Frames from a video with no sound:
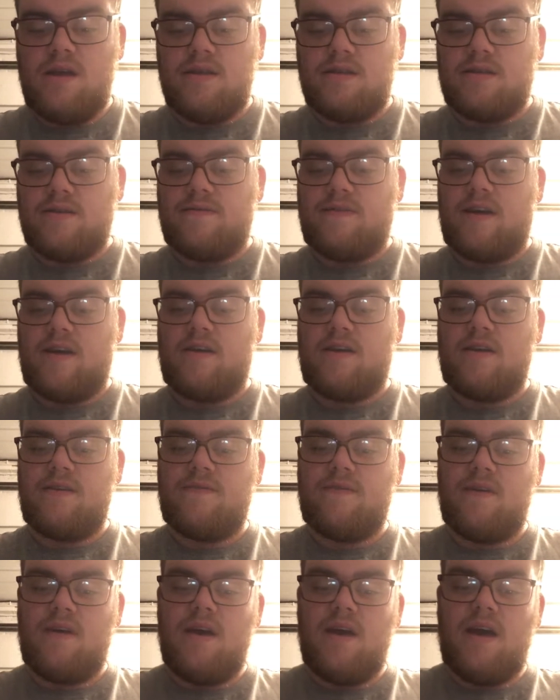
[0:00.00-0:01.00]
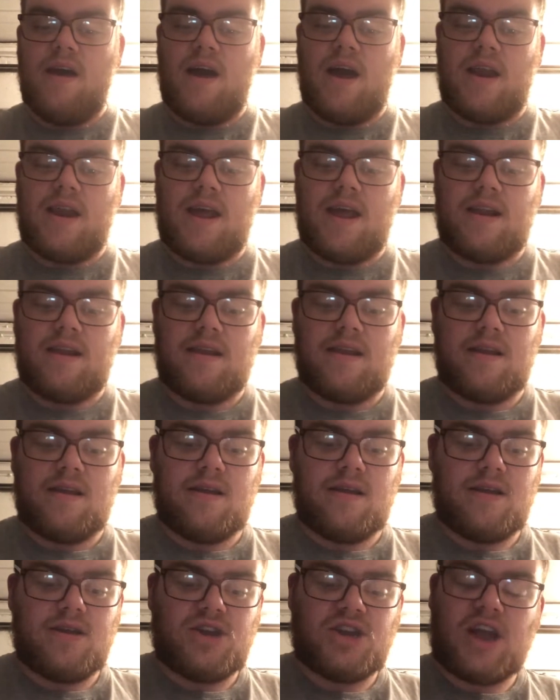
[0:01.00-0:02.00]
So fair enough. And then
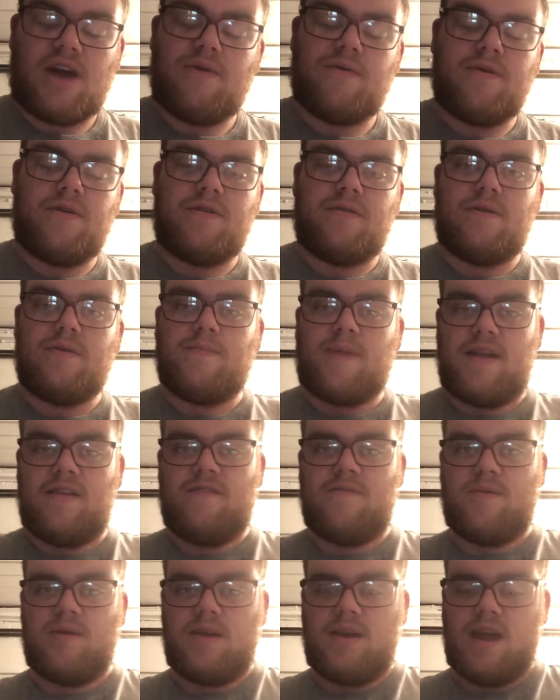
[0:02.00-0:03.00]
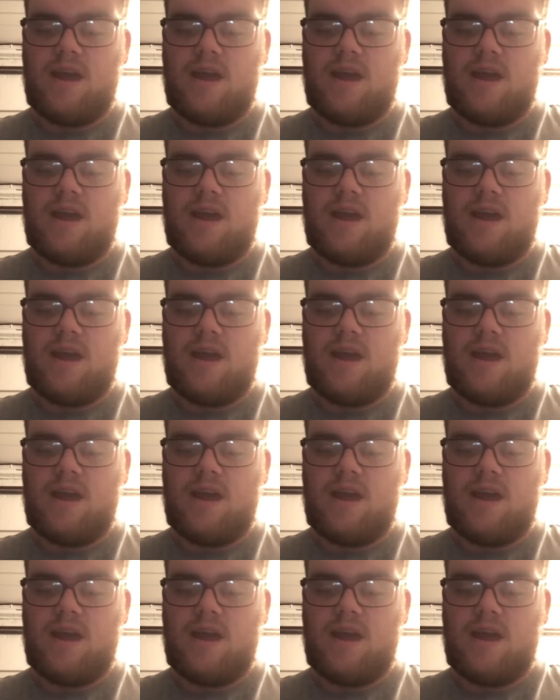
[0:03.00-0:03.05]
Shelton Benjamin